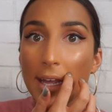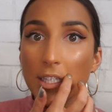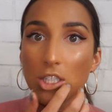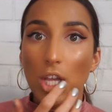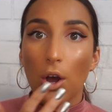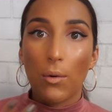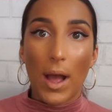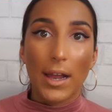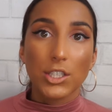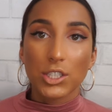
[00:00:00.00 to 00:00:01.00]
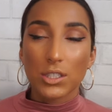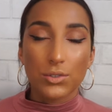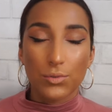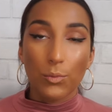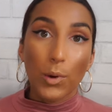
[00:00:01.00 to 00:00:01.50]
And so I
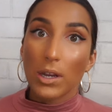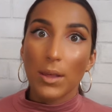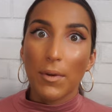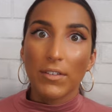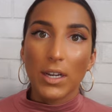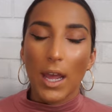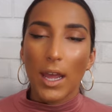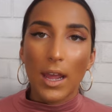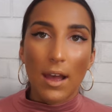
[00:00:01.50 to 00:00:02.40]
just wear them every day.